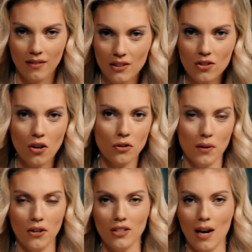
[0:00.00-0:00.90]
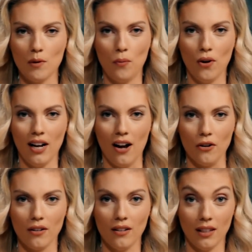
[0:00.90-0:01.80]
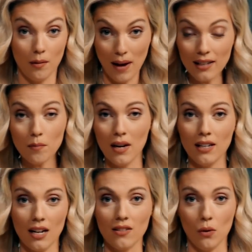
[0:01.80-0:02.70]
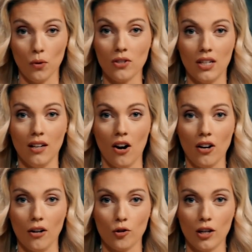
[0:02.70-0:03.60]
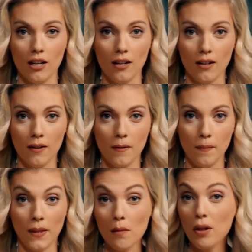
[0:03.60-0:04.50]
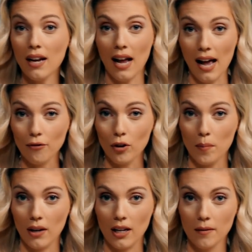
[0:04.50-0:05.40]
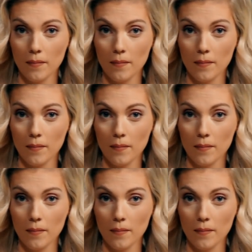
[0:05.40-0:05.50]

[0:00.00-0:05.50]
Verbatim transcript: This is also a good time to point out that the mask mandates that we're seeing in our country, they apply to everybody.